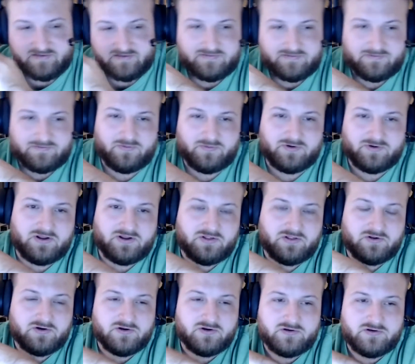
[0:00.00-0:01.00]
we're going to
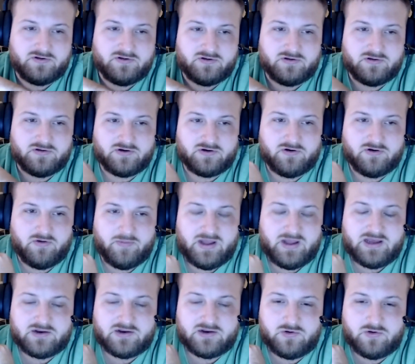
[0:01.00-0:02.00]
learn
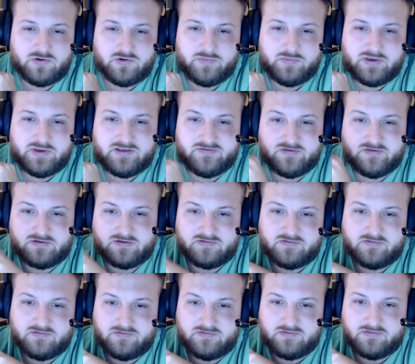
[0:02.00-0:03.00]
grammatical
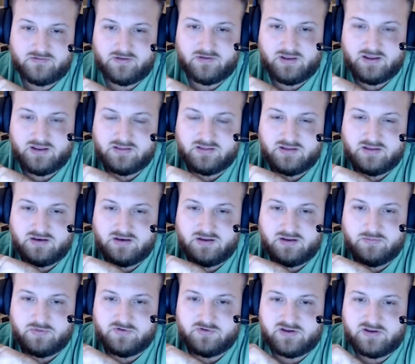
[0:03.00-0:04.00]
basics, and then in
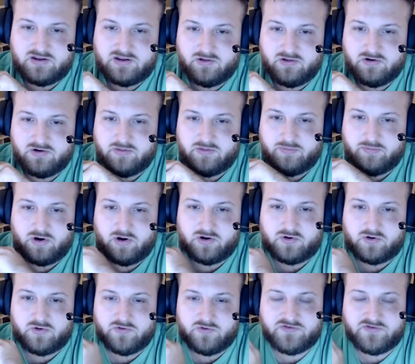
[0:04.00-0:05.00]
particular the
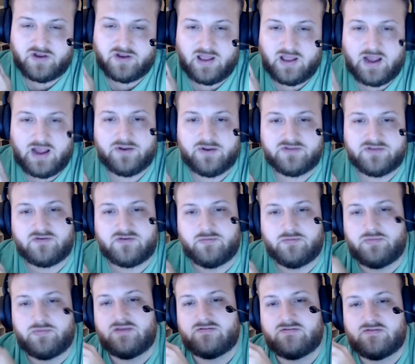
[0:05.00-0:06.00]
particles that allow us to
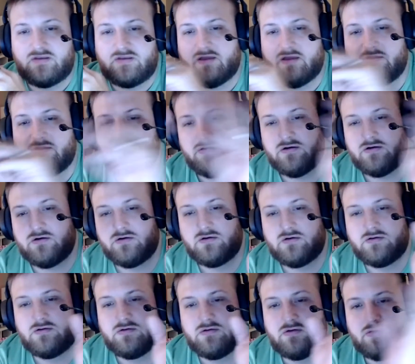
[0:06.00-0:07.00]
piece together
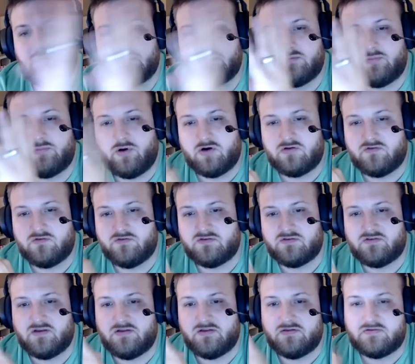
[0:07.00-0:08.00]
parts of a
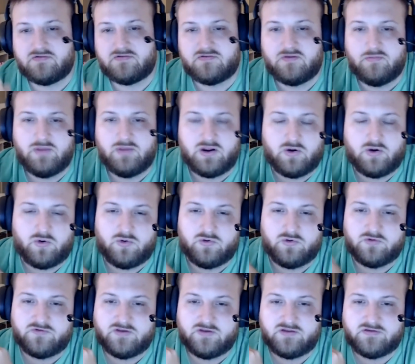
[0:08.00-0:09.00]
sentence to make whole
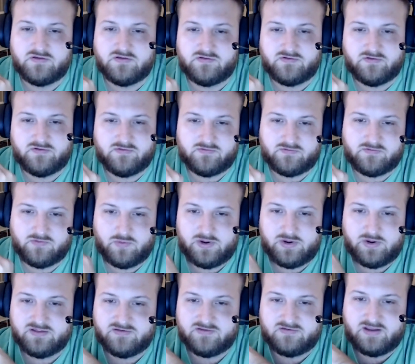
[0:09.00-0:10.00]
sentences so we can
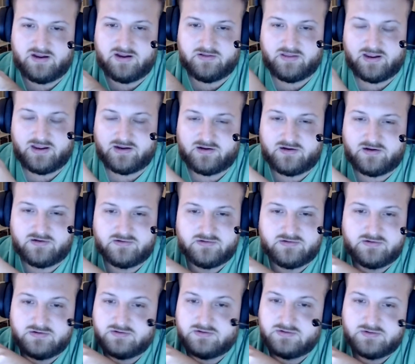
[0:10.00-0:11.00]
sound like
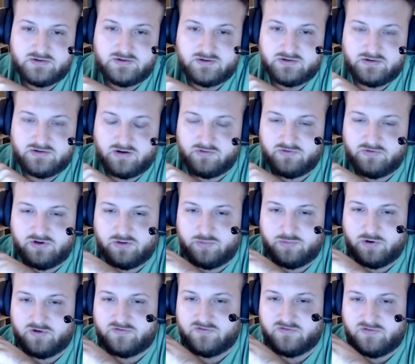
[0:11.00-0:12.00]
a real
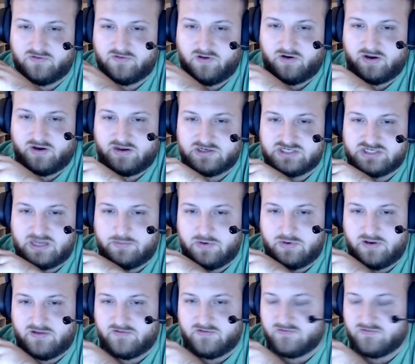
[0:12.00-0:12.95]
person talking in Japanese.